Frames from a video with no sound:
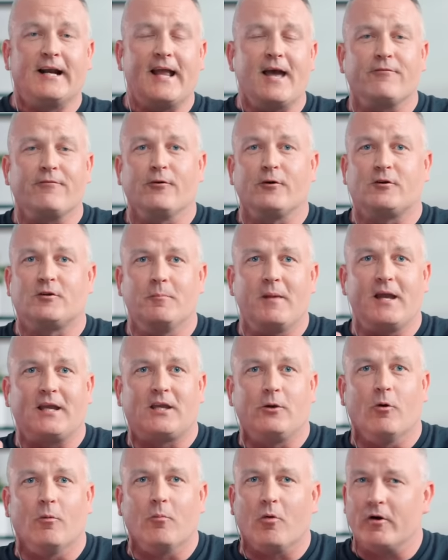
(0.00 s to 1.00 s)
in an effort to
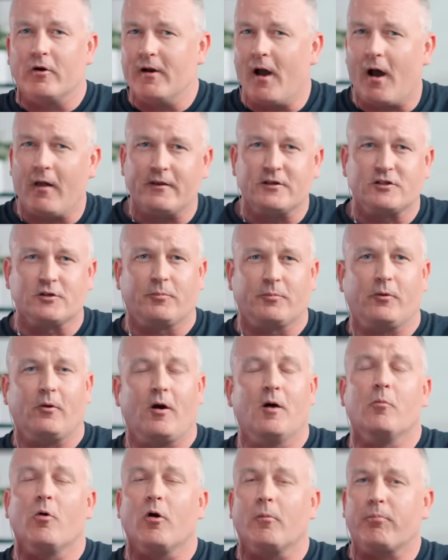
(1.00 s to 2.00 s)
make you a more
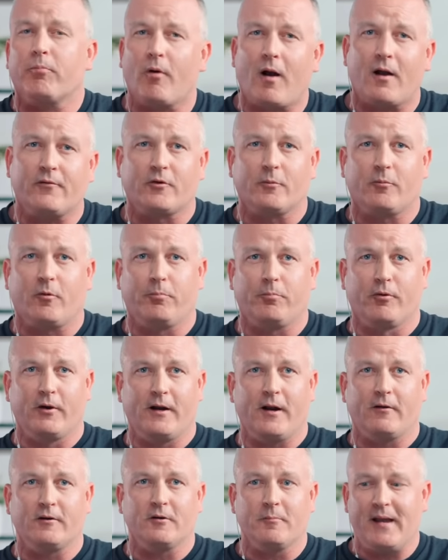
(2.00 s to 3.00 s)
knowledgeable, a more profitable
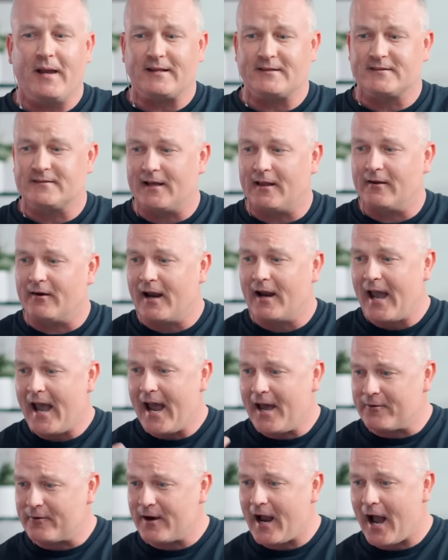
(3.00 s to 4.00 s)
print on demand seller.
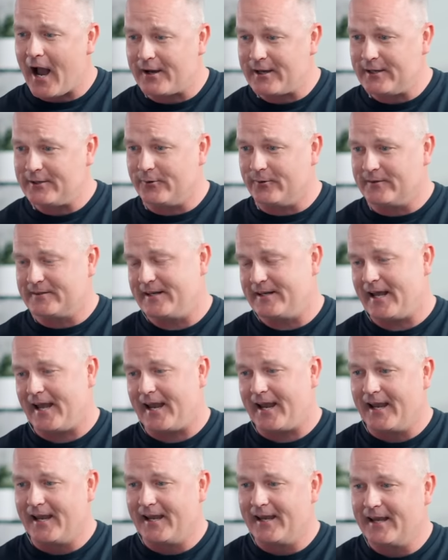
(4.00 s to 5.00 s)
Heather, how you doing
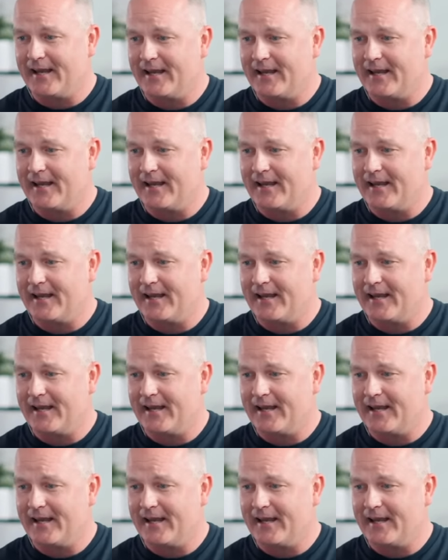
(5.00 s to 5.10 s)
today?